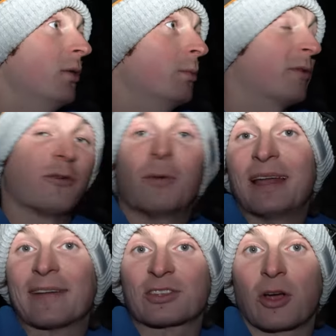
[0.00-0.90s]
before we
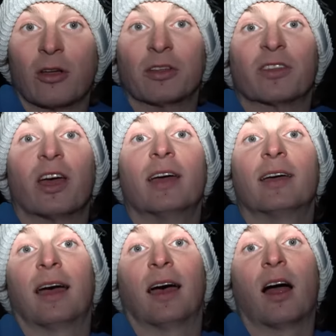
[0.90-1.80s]
left Scotland,
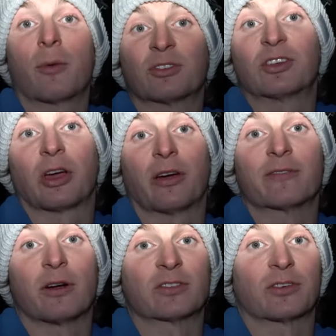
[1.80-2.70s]
uh, I wanted to go and
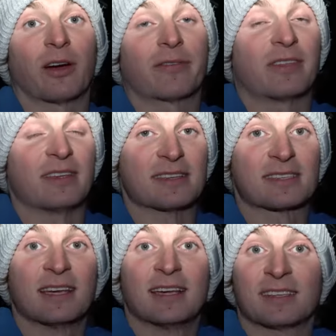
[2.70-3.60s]
photograph
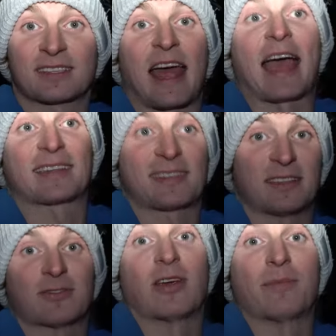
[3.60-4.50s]
these stacks,
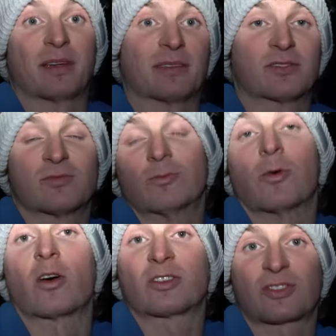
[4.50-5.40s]
these great big
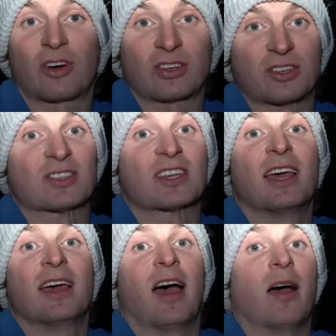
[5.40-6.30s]
rock structures
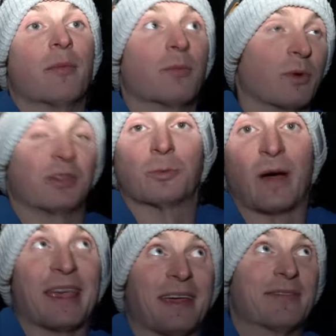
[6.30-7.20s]
um, with the
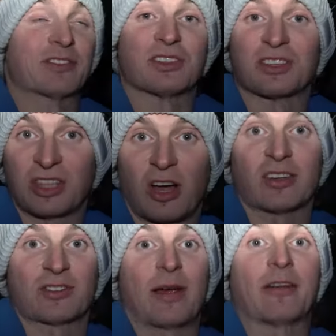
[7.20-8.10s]
waves and the
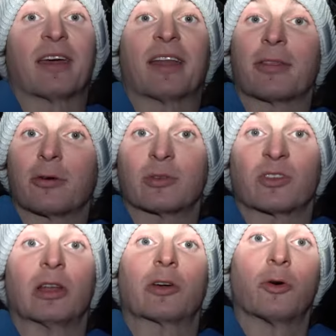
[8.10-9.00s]
stars around it, and I thought it was
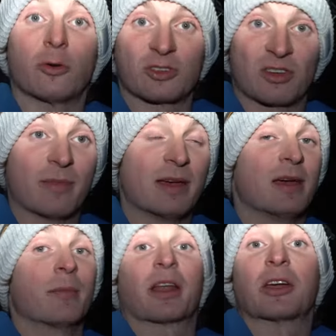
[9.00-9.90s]
going to look awesome.
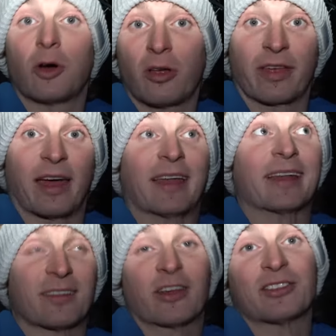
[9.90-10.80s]
But I got there, and
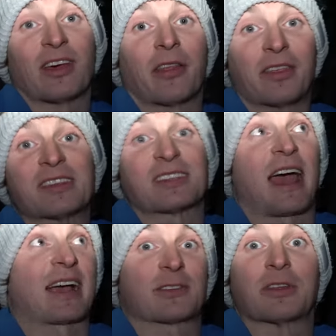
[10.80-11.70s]
it turns out that these
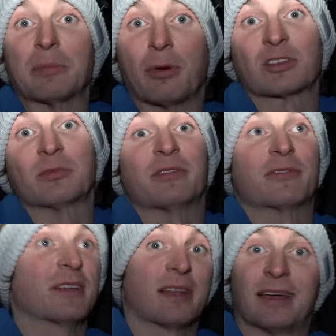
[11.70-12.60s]
stacks are at the bottom of
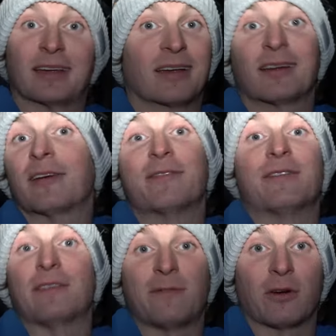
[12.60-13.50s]
like a
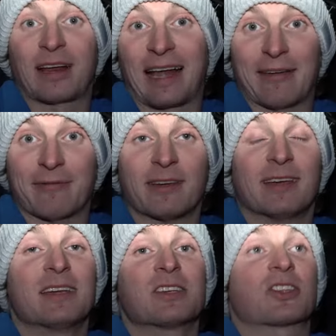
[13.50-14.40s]
50 foot cliff,
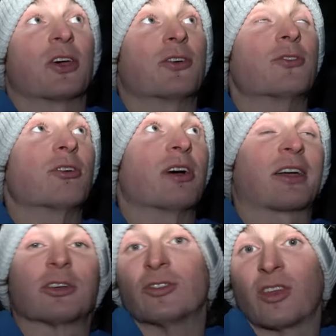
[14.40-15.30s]
so I
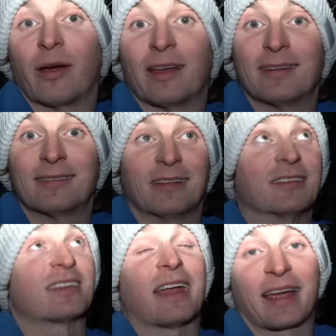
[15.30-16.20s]
couldn't do it.
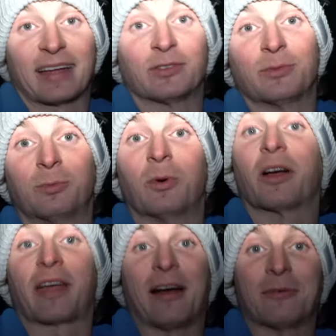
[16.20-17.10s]
Instead, I had to
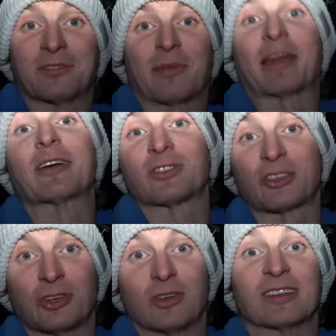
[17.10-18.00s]
work out something else to
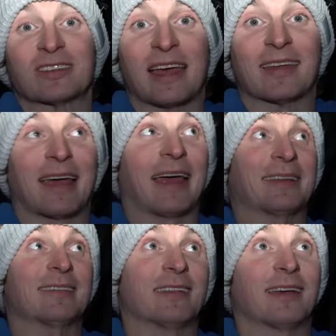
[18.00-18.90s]
shoot instead,
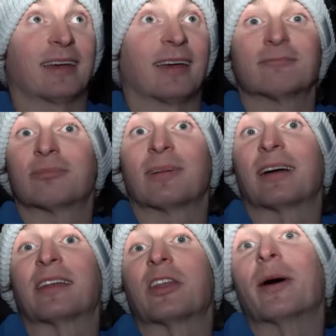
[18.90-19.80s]
and uh,
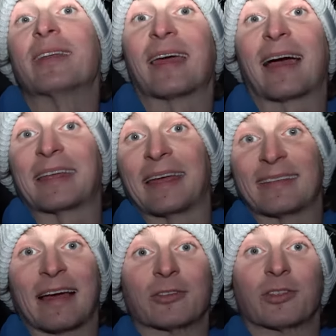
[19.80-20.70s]
I had no idea how to get
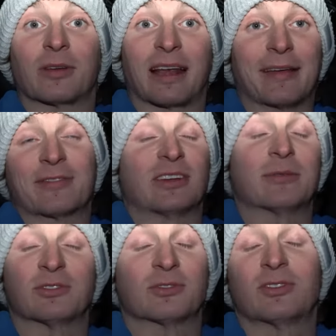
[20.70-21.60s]
down to the cliffs, and it
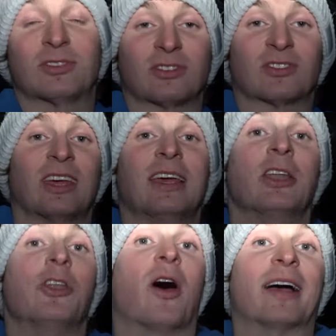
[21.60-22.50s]
was just
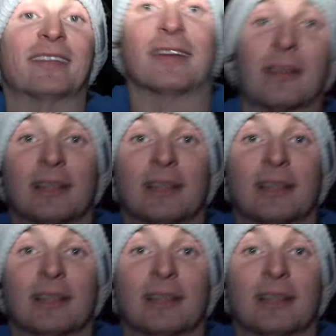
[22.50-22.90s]
not ideal.